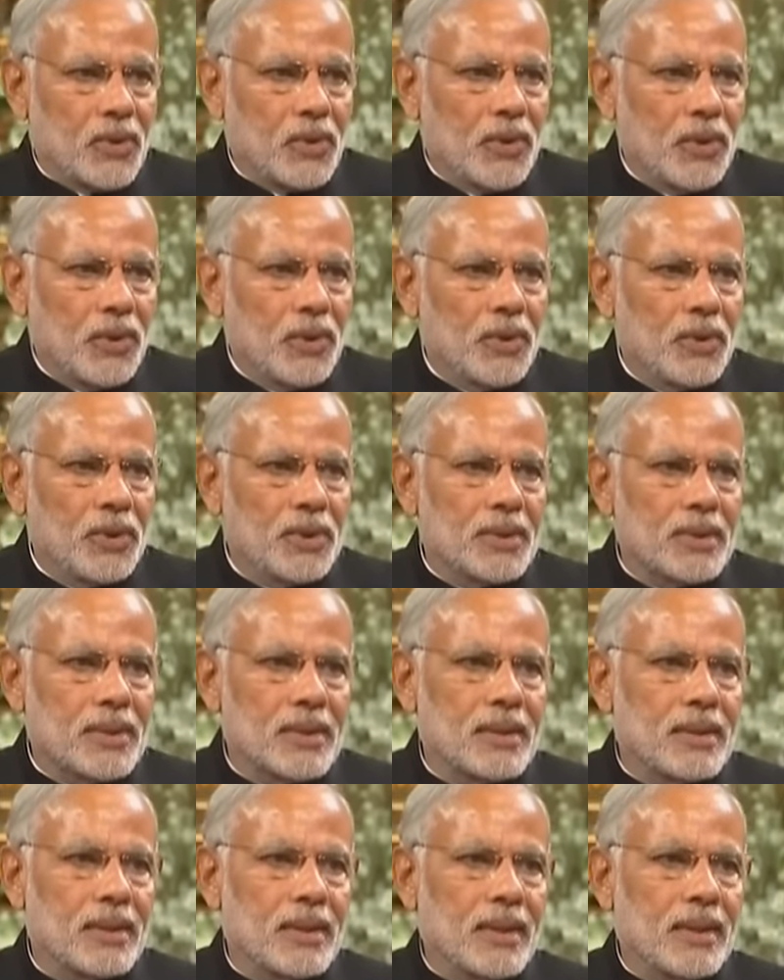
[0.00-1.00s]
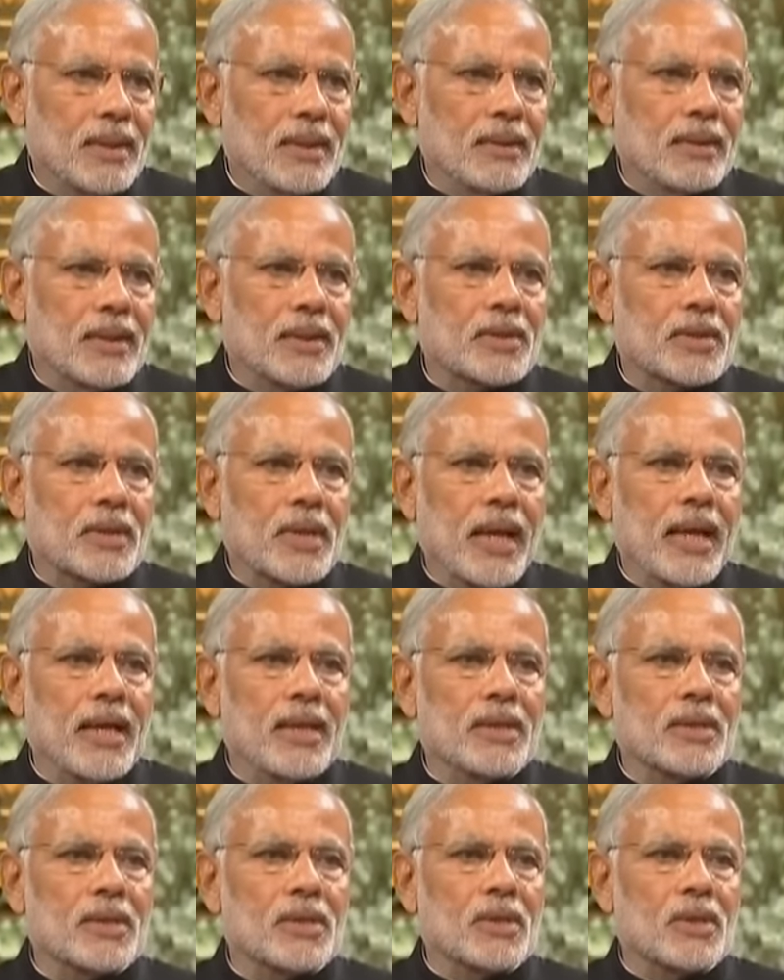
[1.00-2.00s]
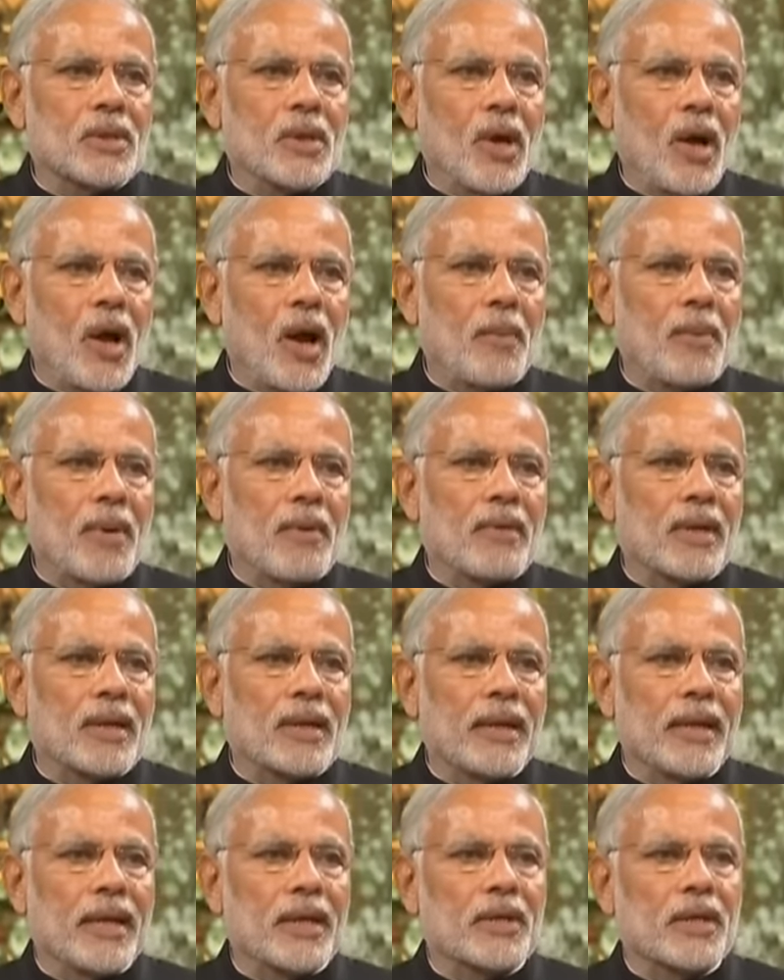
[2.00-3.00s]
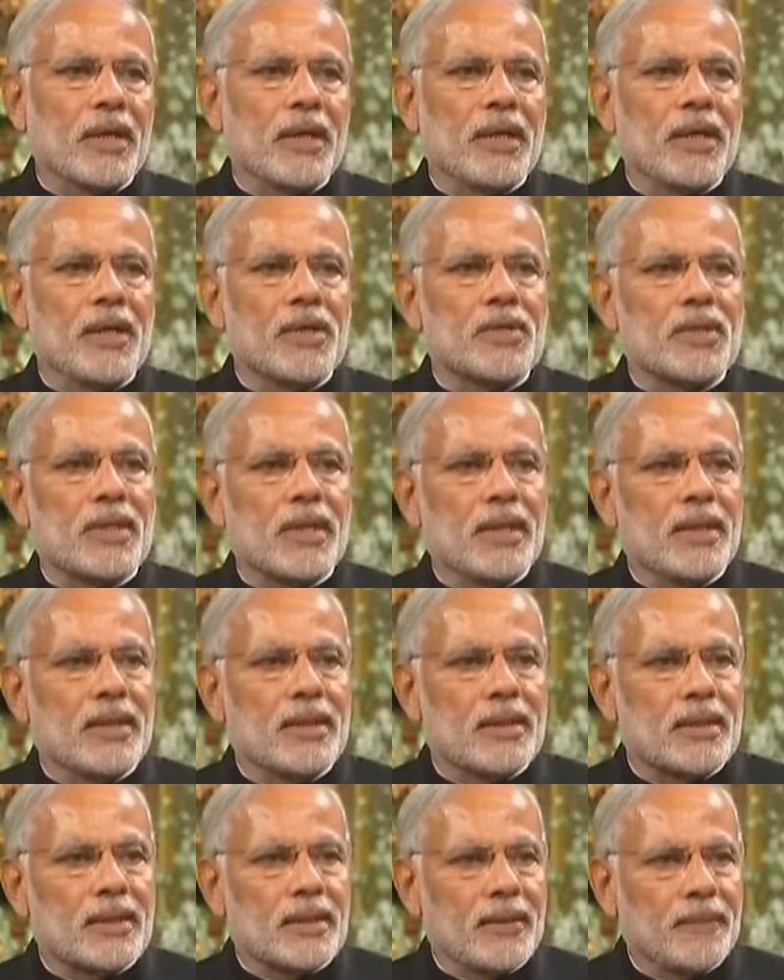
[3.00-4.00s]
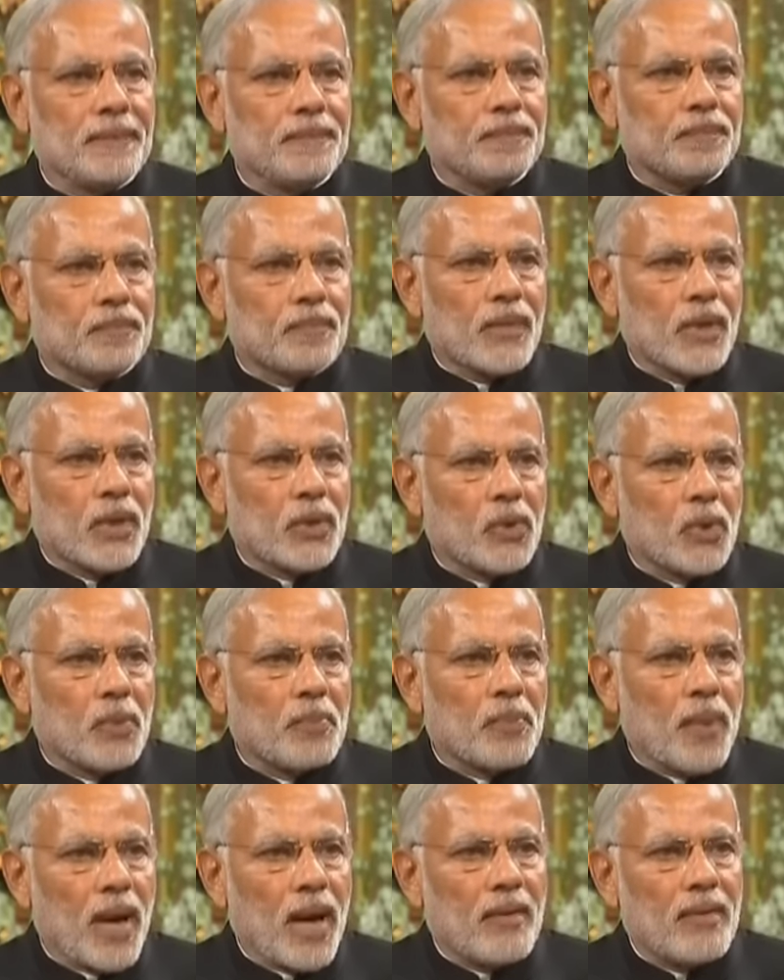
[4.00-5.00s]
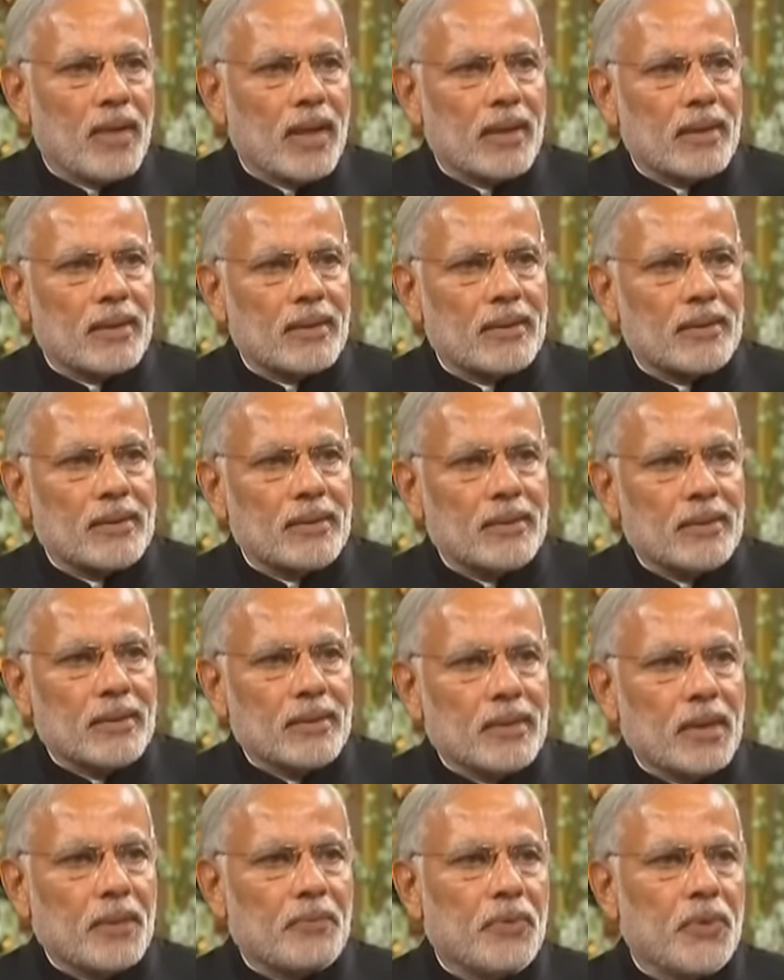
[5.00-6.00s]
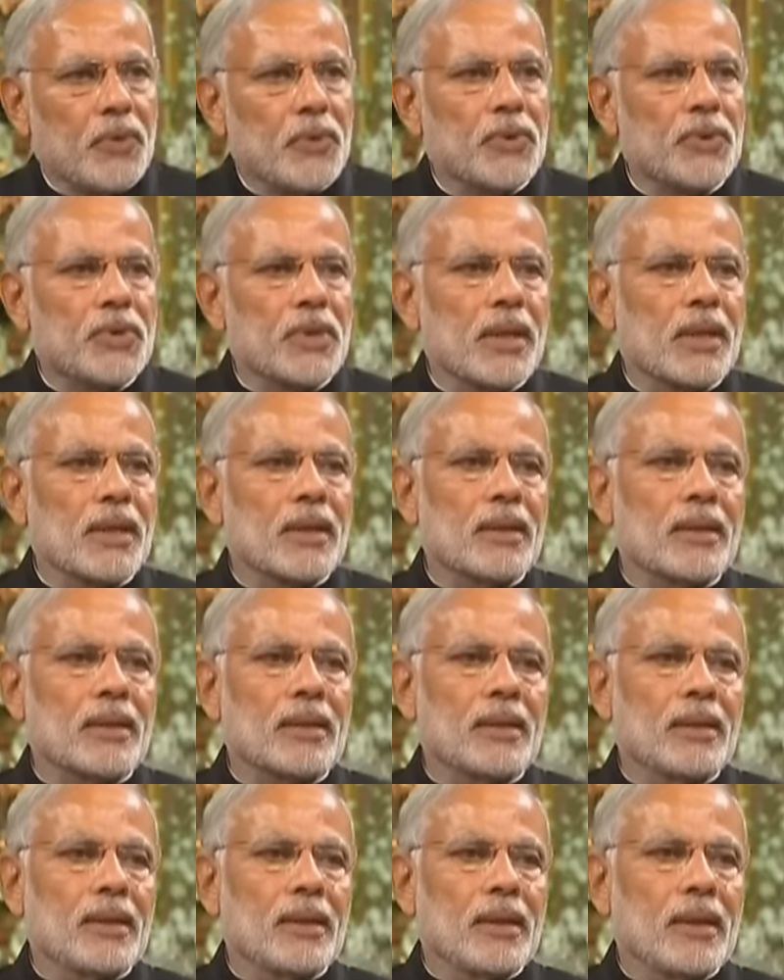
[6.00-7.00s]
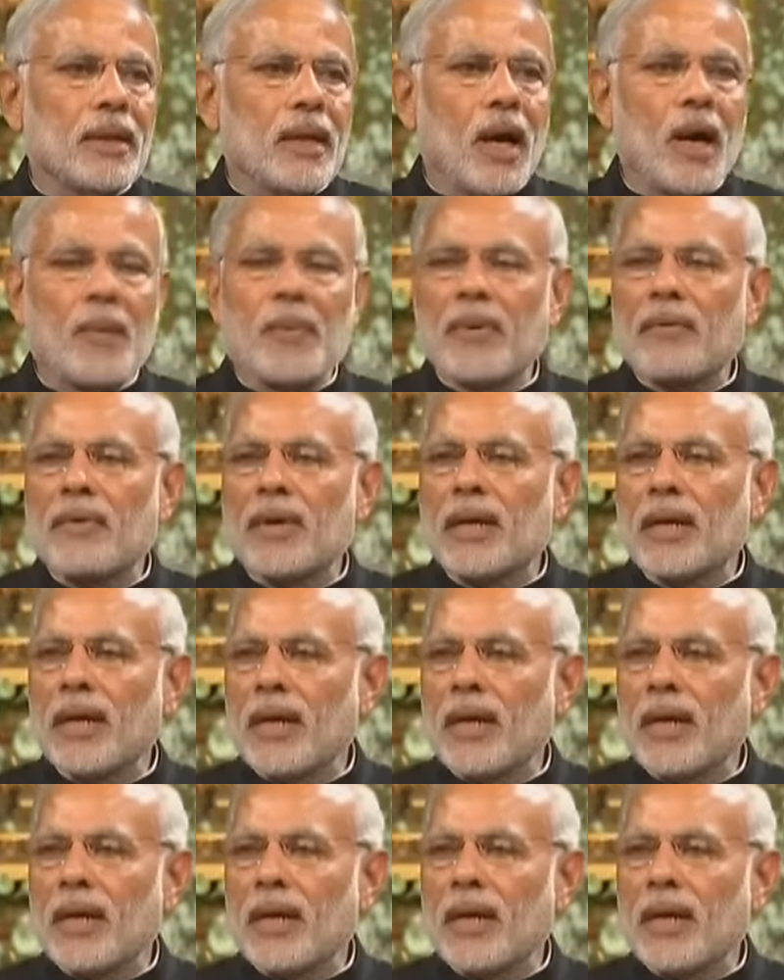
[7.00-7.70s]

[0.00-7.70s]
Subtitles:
to use the strengths of our connected histories to power the future of our